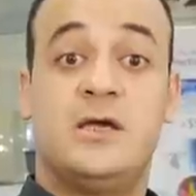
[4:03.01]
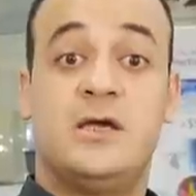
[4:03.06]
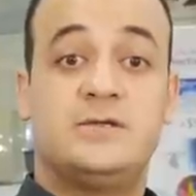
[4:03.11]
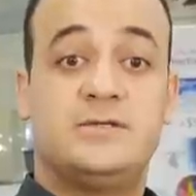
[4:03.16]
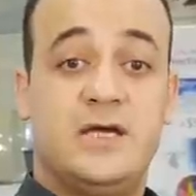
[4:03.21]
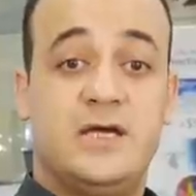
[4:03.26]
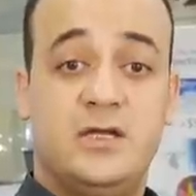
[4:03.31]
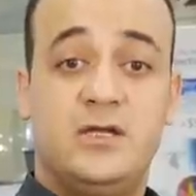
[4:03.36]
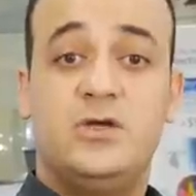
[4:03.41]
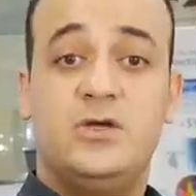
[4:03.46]

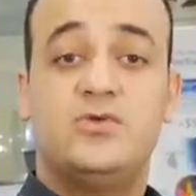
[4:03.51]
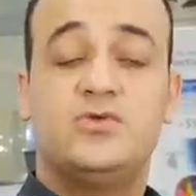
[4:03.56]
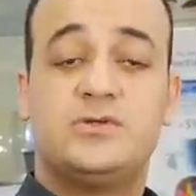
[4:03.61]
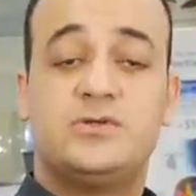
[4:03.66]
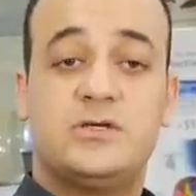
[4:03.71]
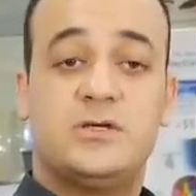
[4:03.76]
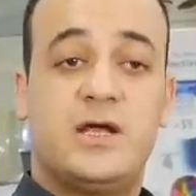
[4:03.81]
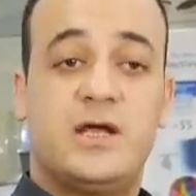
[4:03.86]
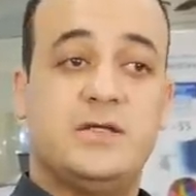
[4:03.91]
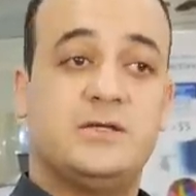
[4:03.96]
the end
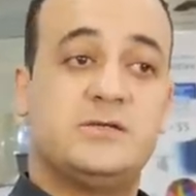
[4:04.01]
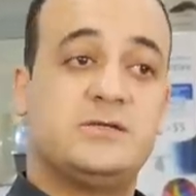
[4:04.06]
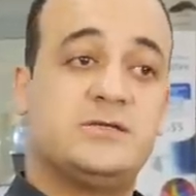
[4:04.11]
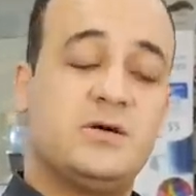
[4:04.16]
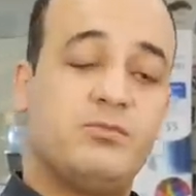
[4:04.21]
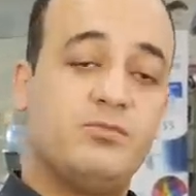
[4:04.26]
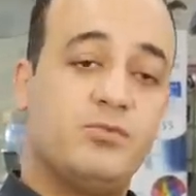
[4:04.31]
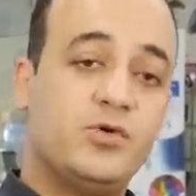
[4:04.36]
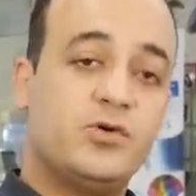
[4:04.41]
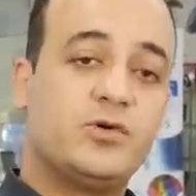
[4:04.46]
user and
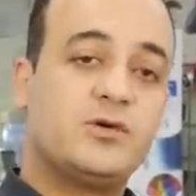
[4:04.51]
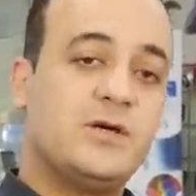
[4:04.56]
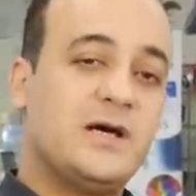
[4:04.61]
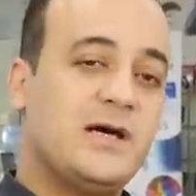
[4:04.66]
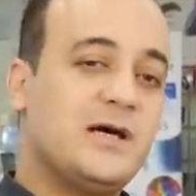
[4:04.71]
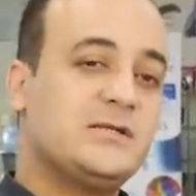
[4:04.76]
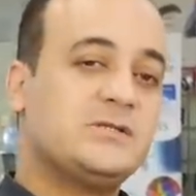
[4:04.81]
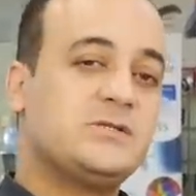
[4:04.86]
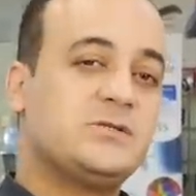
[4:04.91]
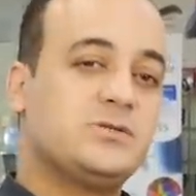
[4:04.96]
support
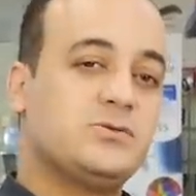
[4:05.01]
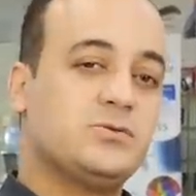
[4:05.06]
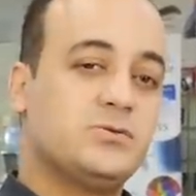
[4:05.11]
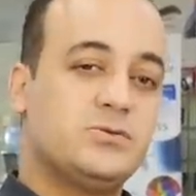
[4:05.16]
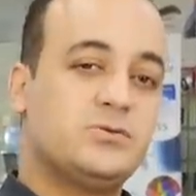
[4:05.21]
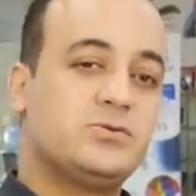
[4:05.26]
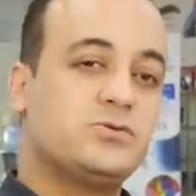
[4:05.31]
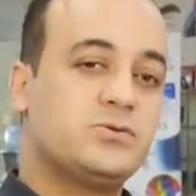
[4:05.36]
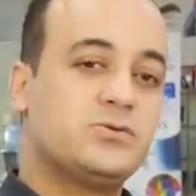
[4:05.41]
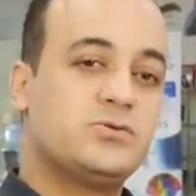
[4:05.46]
us to,
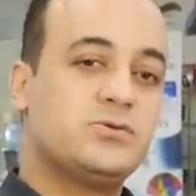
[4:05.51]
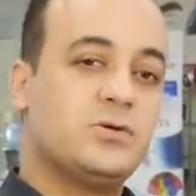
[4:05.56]
to,